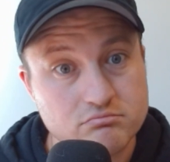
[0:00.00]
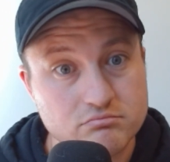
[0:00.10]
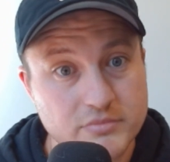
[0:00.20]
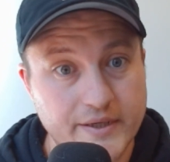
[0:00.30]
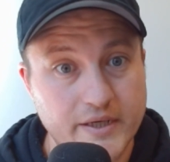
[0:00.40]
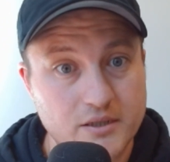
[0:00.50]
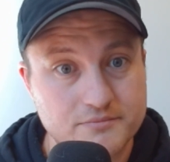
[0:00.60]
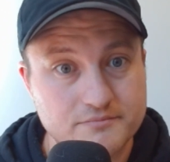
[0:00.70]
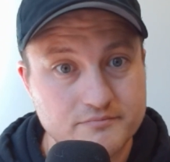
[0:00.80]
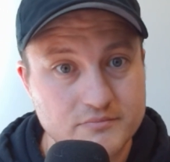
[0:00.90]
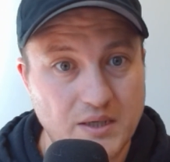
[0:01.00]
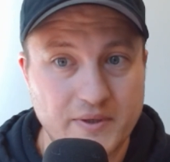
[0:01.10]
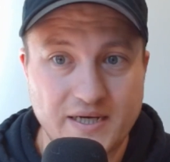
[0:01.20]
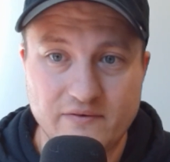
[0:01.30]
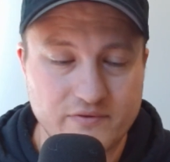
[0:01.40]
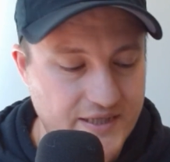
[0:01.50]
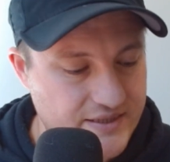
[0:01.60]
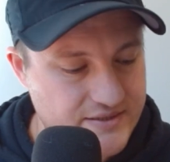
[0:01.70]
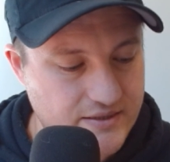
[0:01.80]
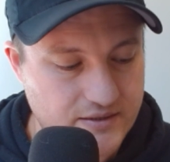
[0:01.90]
There you go. I'm going to have, like I
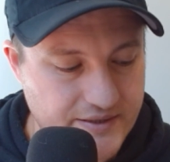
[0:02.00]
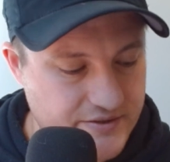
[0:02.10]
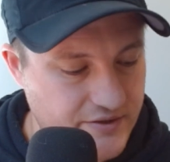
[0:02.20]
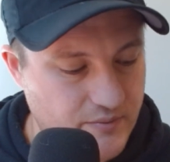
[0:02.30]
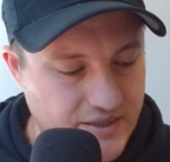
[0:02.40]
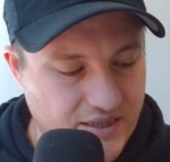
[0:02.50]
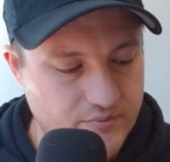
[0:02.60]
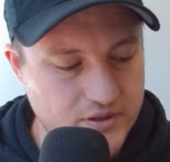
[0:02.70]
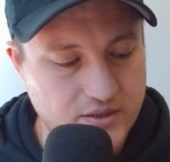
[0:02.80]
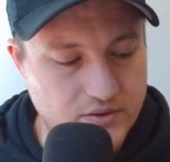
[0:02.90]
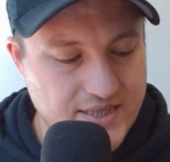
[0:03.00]
said, the links are going to be down below.